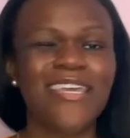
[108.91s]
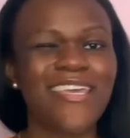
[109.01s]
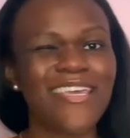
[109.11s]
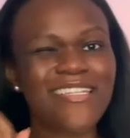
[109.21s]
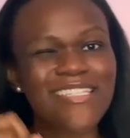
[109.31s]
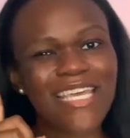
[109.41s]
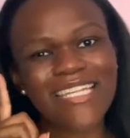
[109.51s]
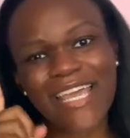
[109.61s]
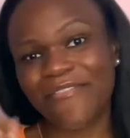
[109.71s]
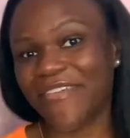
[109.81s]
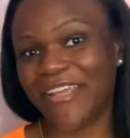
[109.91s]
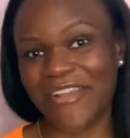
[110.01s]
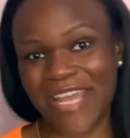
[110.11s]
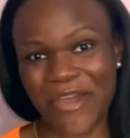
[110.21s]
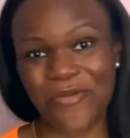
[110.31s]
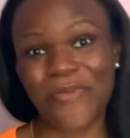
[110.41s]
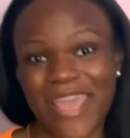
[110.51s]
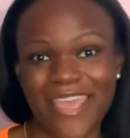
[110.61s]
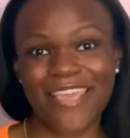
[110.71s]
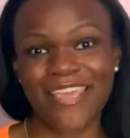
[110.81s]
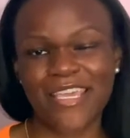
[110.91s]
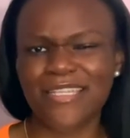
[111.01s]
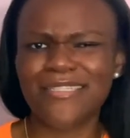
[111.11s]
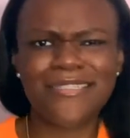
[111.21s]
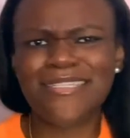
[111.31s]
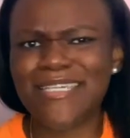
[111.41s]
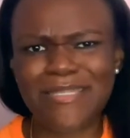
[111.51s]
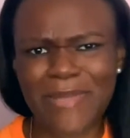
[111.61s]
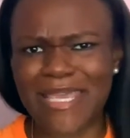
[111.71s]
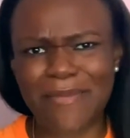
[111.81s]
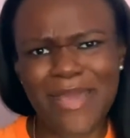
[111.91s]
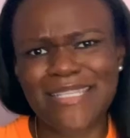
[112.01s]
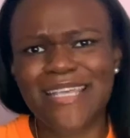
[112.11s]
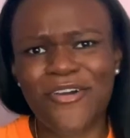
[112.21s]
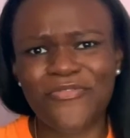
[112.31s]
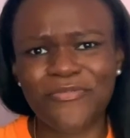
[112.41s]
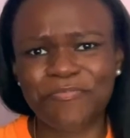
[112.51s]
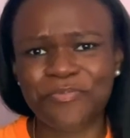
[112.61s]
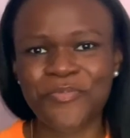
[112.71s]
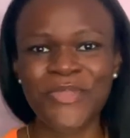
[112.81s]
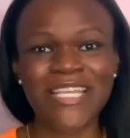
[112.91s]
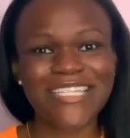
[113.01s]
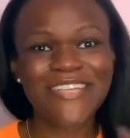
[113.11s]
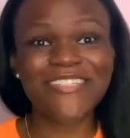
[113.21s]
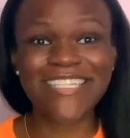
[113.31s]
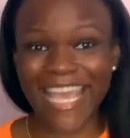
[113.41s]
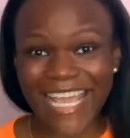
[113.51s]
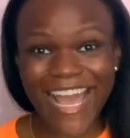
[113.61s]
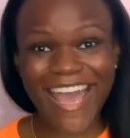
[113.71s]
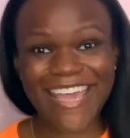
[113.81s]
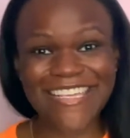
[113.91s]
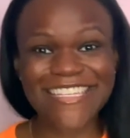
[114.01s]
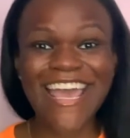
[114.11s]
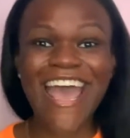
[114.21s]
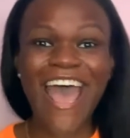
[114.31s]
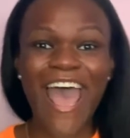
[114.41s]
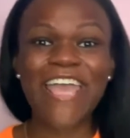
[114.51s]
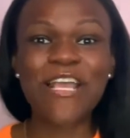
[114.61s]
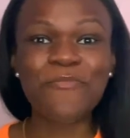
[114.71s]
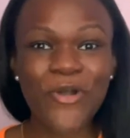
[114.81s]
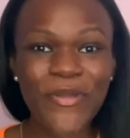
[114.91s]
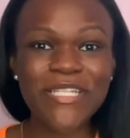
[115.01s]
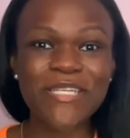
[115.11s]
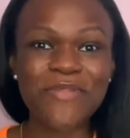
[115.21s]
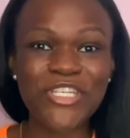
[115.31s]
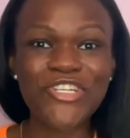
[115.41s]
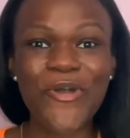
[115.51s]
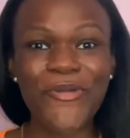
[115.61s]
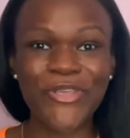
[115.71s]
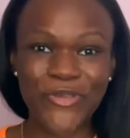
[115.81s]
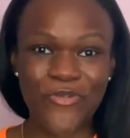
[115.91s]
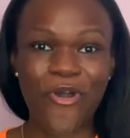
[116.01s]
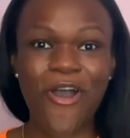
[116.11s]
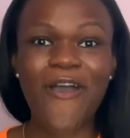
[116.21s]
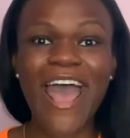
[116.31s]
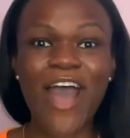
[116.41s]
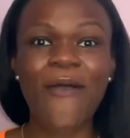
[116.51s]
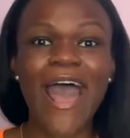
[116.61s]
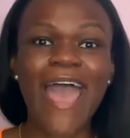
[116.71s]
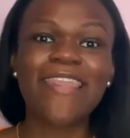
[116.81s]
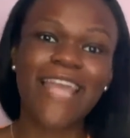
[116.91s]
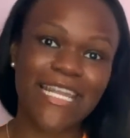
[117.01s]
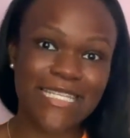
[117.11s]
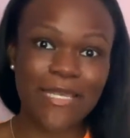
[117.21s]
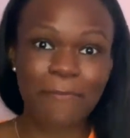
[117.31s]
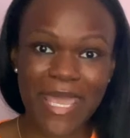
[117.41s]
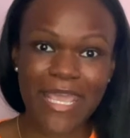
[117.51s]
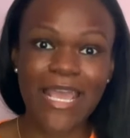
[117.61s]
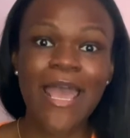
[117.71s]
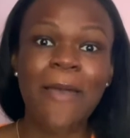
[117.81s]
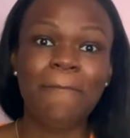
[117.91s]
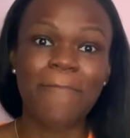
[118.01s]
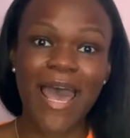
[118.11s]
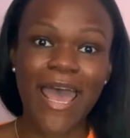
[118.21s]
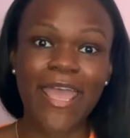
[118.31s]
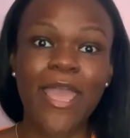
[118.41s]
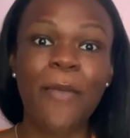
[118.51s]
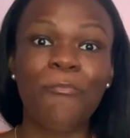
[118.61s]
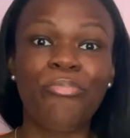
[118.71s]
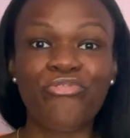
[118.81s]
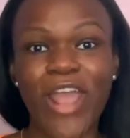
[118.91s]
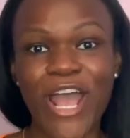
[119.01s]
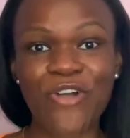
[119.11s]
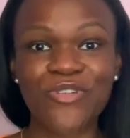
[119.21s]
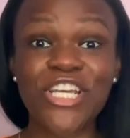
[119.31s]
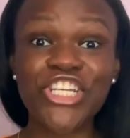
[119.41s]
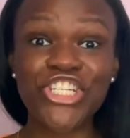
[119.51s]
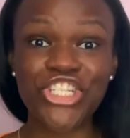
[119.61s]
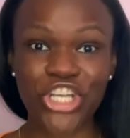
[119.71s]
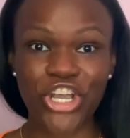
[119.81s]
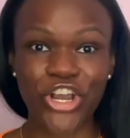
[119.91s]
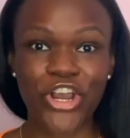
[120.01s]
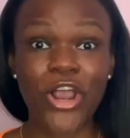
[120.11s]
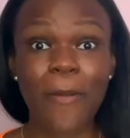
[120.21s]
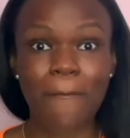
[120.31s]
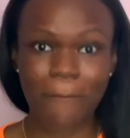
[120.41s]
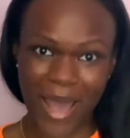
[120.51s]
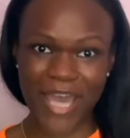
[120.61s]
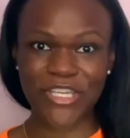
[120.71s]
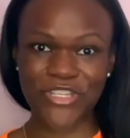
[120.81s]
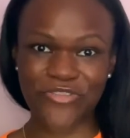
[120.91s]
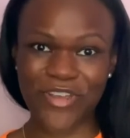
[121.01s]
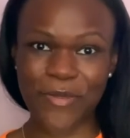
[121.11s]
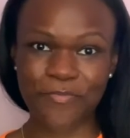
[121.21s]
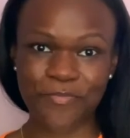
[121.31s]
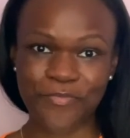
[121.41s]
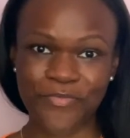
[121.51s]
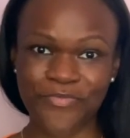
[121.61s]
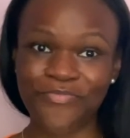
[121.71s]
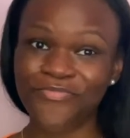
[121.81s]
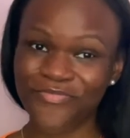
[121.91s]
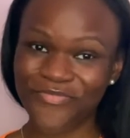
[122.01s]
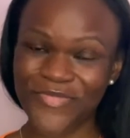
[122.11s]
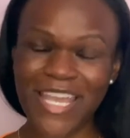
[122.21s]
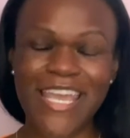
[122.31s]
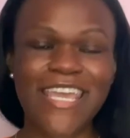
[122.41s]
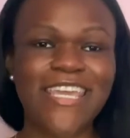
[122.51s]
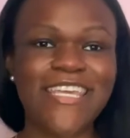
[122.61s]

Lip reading: until I figured out a way to just make it myself. So today, guys, I am going to be showing you all how I like to make my brown sugar body scrub. It